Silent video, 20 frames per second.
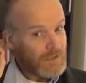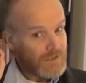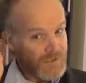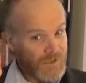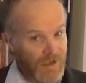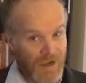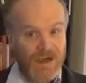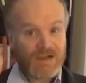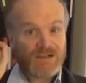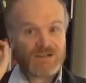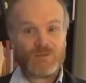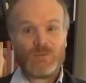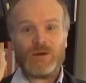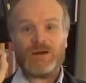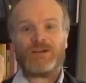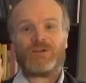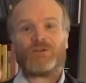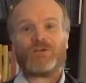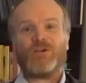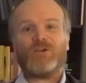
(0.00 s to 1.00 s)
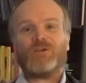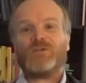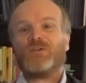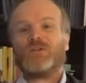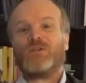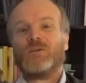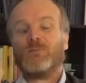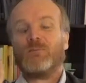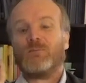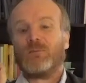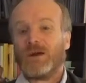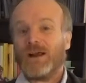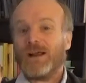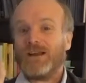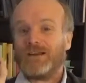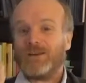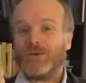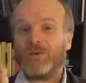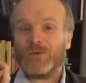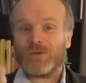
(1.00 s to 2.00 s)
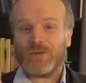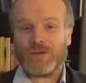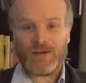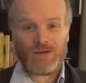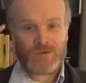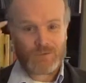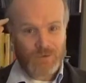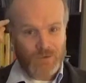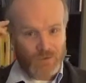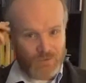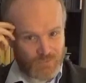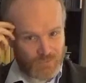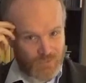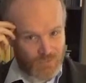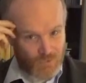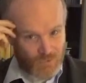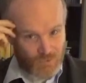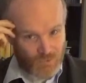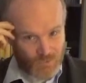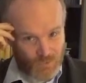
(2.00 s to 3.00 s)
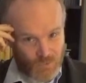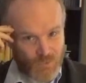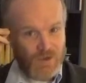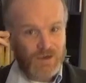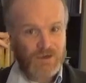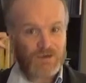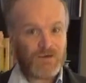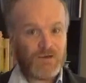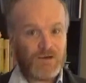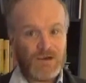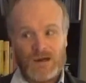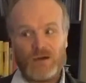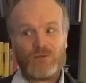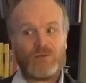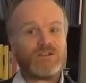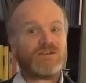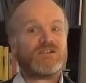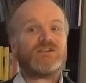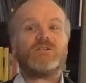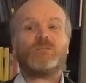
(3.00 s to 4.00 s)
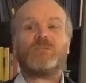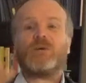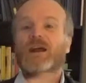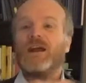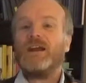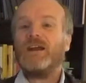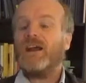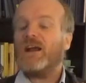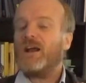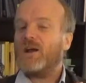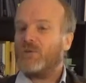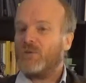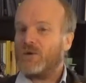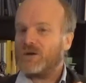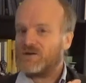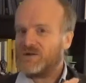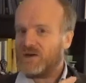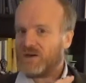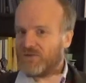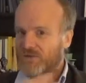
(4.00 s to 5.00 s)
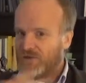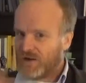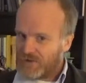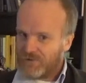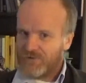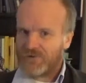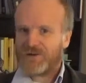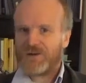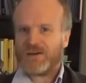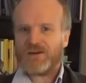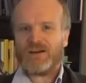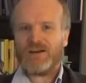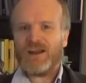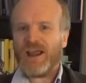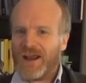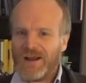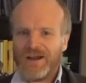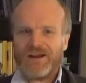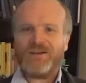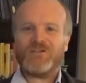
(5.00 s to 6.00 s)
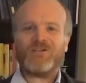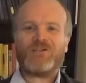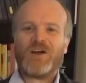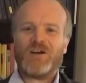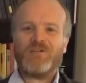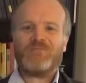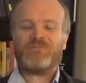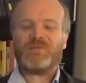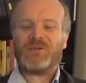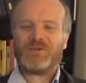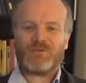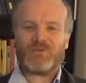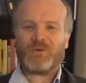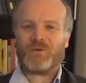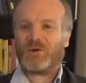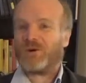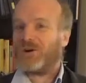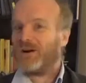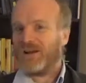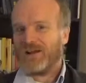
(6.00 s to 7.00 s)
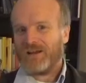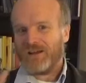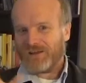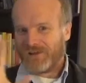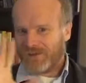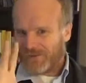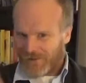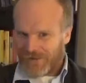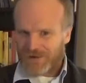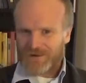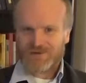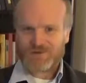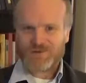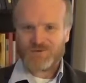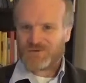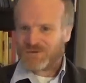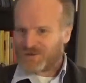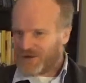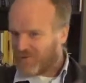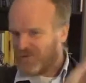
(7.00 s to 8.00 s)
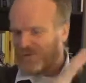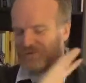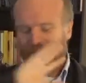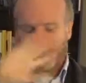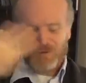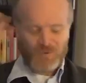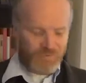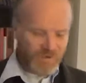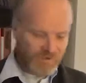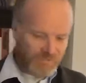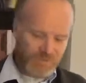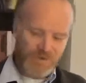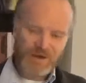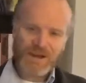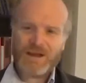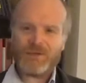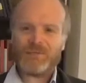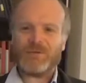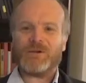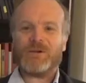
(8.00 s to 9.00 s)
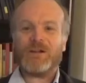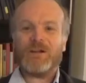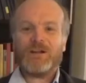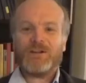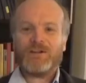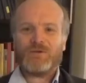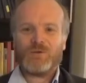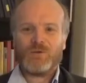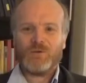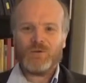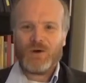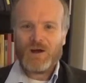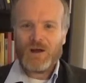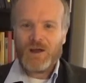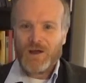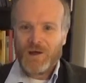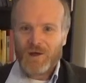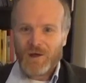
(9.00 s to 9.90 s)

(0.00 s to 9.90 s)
next week you're going to see brand new things, because we're going to look at language in the brain, which we have never done in any run before. Thanks to some of you, we have been able to